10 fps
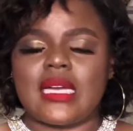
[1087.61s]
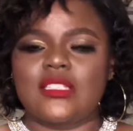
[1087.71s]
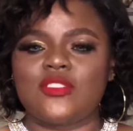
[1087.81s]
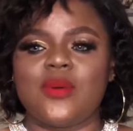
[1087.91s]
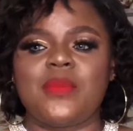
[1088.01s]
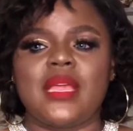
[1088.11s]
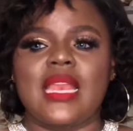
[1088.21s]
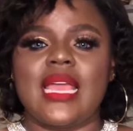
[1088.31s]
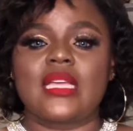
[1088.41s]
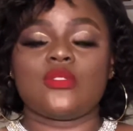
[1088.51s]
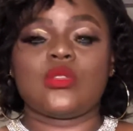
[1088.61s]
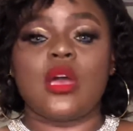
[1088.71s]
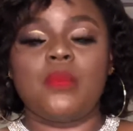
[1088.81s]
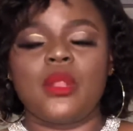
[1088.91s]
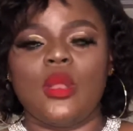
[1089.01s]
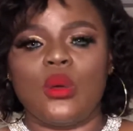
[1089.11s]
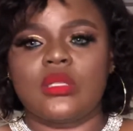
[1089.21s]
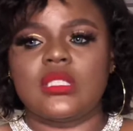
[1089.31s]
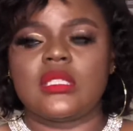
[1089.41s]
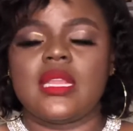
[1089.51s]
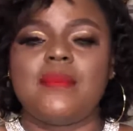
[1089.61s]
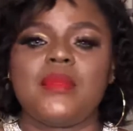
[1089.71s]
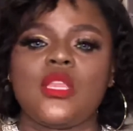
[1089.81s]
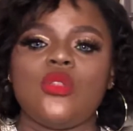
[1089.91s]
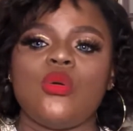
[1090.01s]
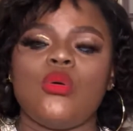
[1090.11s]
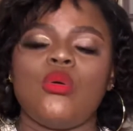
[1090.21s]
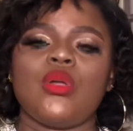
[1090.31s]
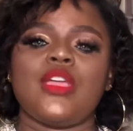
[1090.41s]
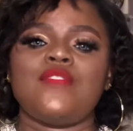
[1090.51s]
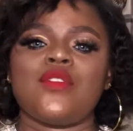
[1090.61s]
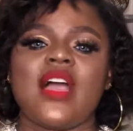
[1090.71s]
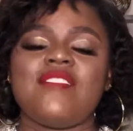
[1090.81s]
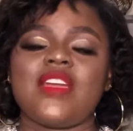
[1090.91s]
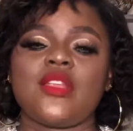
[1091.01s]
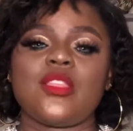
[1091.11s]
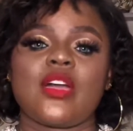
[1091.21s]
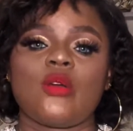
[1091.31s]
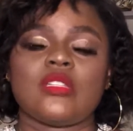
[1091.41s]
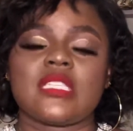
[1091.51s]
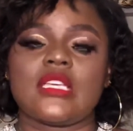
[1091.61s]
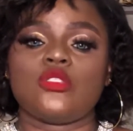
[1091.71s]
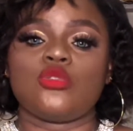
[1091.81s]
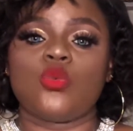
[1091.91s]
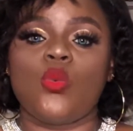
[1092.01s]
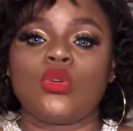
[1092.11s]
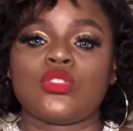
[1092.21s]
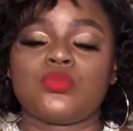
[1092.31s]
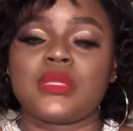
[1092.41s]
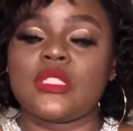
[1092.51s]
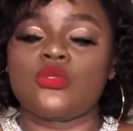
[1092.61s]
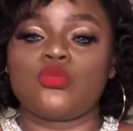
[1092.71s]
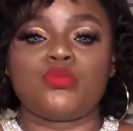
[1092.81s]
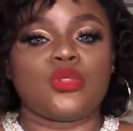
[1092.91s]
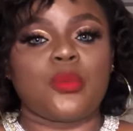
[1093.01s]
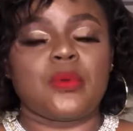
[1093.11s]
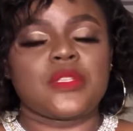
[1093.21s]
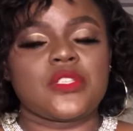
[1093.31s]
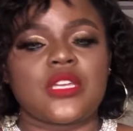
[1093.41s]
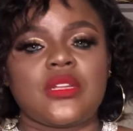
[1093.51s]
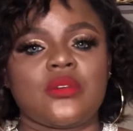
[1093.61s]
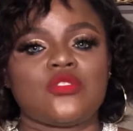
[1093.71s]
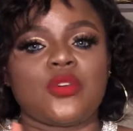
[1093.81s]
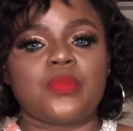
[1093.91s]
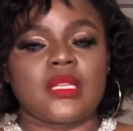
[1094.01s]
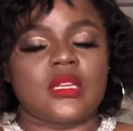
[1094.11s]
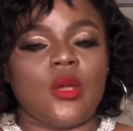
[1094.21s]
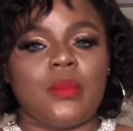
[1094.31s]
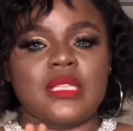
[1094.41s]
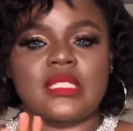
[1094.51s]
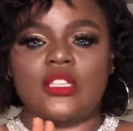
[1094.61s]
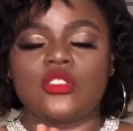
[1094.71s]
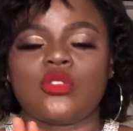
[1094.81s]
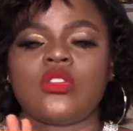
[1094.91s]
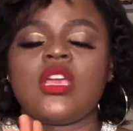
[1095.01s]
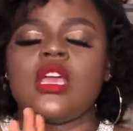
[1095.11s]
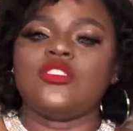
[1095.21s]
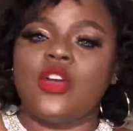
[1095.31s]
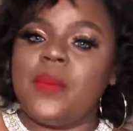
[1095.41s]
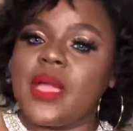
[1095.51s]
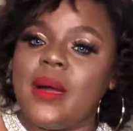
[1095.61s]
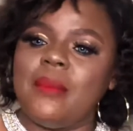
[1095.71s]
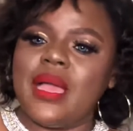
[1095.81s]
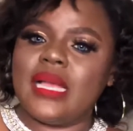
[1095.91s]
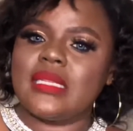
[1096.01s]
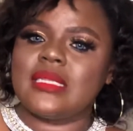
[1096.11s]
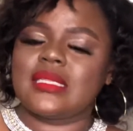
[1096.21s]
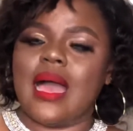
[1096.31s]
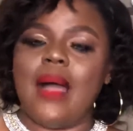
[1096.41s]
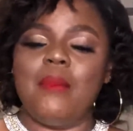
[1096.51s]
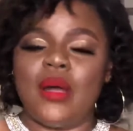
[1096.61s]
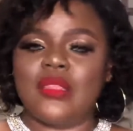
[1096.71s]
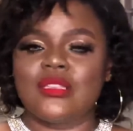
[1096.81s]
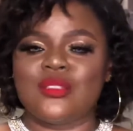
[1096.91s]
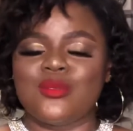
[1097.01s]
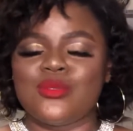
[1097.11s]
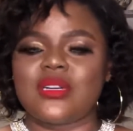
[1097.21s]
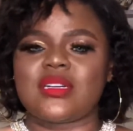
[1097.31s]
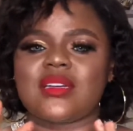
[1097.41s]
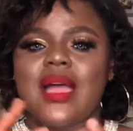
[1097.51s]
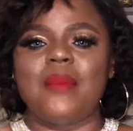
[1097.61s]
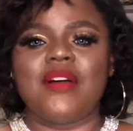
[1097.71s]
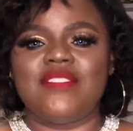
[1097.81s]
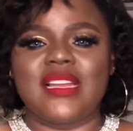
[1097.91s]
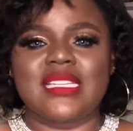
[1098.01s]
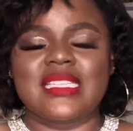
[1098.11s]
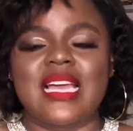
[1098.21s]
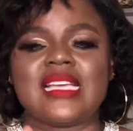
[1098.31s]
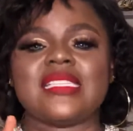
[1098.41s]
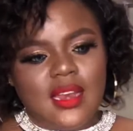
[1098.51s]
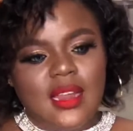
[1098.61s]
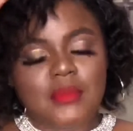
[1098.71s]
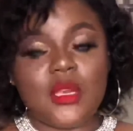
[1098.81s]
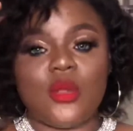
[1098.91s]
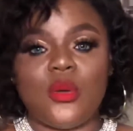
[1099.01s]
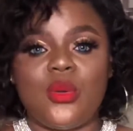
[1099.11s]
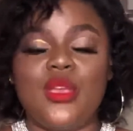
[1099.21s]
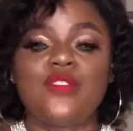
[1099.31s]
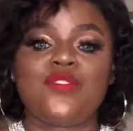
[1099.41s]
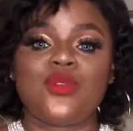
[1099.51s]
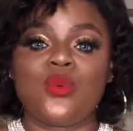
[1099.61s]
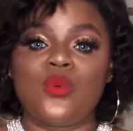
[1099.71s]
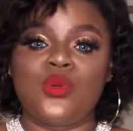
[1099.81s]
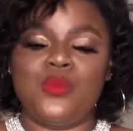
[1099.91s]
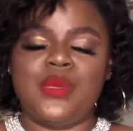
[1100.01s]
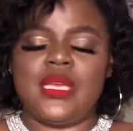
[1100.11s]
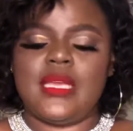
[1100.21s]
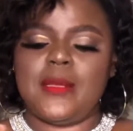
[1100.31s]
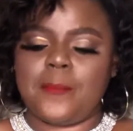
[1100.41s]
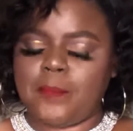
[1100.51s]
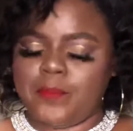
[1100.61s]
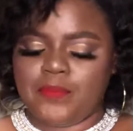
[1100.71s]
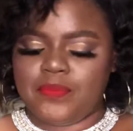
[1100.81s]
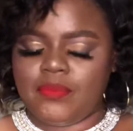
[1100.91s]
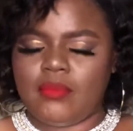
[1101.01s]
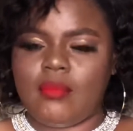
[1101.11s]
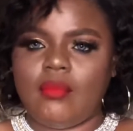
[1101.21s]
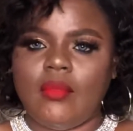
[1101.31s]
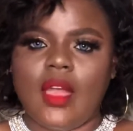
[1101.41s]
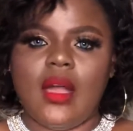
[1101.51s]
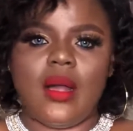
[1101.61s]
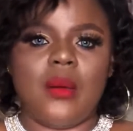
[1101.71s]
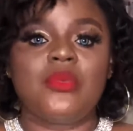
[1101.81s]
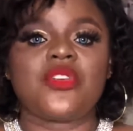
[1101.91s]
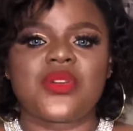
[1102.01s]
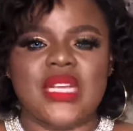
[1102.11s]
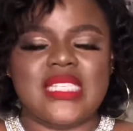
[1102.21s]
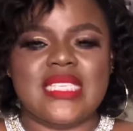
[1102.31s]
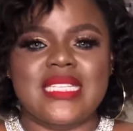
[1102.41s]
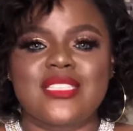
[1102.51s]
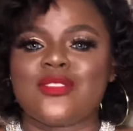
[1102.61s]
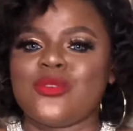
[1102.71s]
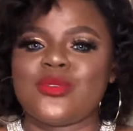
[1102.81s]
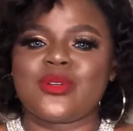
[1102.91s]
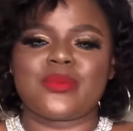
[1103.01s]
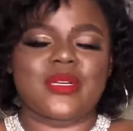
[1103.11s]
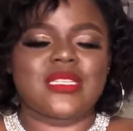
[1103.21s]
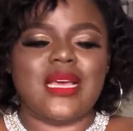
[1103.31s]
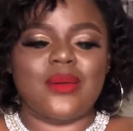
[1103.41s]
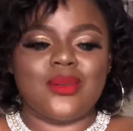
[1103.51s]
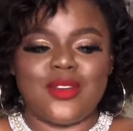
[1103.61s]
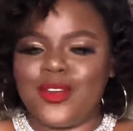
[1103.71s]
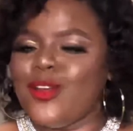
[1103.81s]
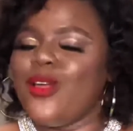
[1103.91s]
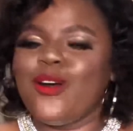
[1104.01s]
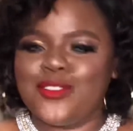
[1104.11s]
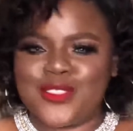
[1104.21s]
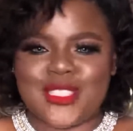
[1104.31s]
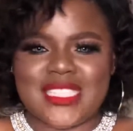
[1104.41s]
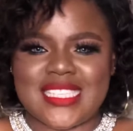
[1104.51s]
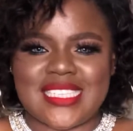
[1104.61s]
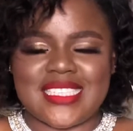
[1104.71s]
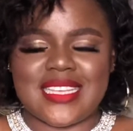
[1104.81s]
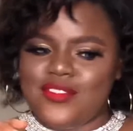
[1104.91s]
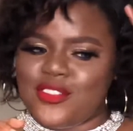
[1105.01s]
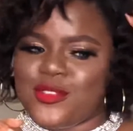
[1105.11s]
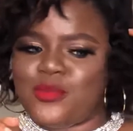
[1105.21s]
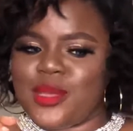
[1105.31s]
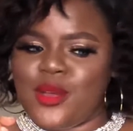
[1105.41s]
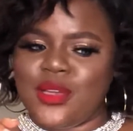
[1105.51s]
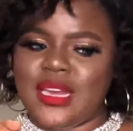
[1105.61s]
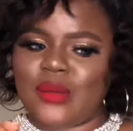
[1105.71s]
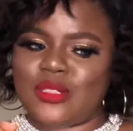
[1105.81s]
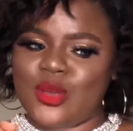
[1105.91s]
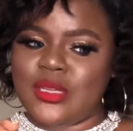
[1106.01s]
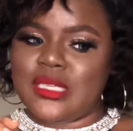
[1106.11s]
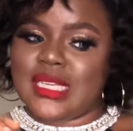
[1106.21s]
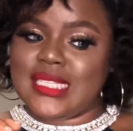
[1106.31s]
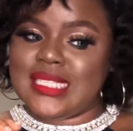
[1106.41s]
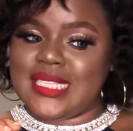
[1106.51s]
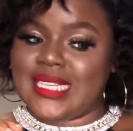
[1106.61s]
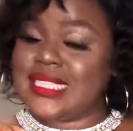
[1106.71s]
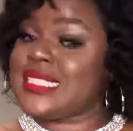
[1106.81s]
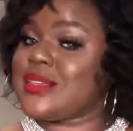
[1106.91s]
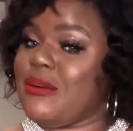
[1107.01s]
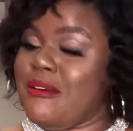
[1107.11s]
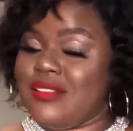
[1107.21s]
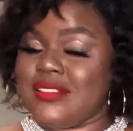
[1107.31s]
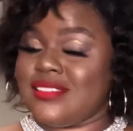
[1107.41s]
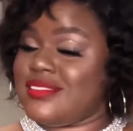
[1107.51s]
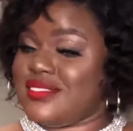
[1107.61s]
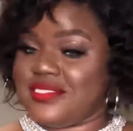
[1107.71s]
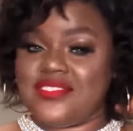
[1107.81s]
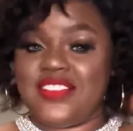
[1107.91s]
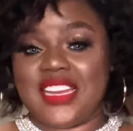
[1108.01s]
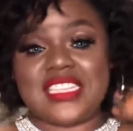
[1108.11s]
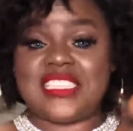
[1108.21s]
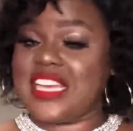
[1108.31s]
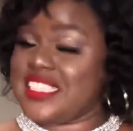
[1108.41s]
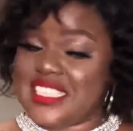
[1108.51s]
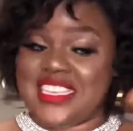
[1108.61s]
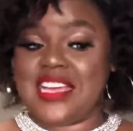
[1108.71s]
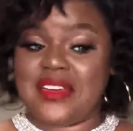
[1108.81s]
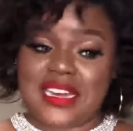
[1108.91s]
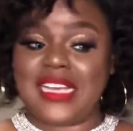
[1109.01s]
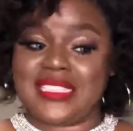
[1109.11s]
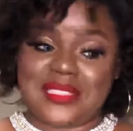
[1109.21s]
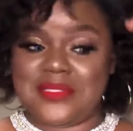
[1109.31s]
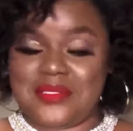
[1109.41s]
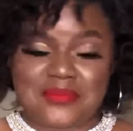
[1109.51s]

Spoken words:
Drop a like, it will help a lot. Let me know if you have any other content you want me to put up on this channel. Drop it in the comment section. Drop a comment about this look, about Valentine's. me know if you would be recreating this look, because I would love to see it. If you'll be going out on a date on Valentine's Day, I'd like to know.